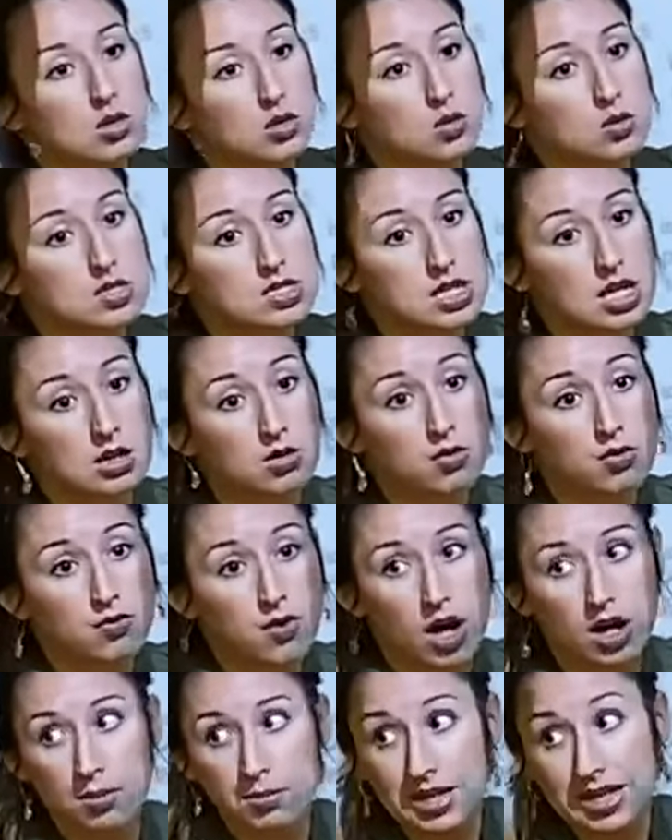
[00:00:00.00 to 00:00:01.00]
use in
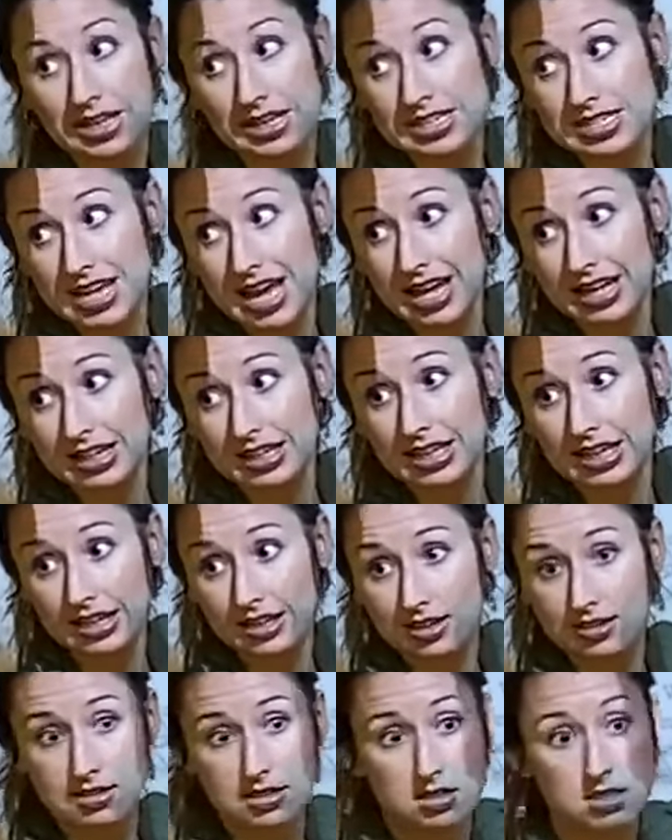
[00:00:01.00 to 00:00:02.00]
farming
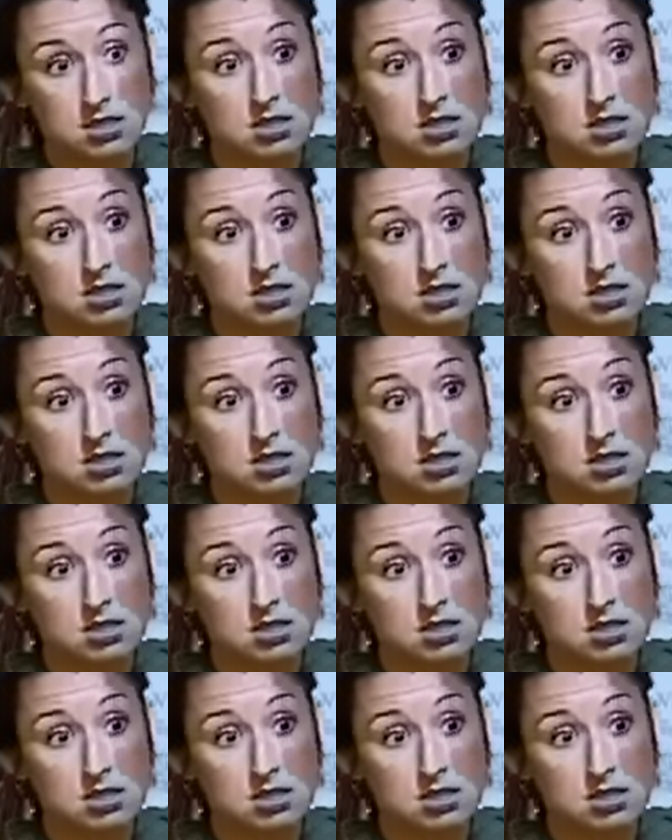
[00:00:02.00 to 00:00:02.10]
techniques?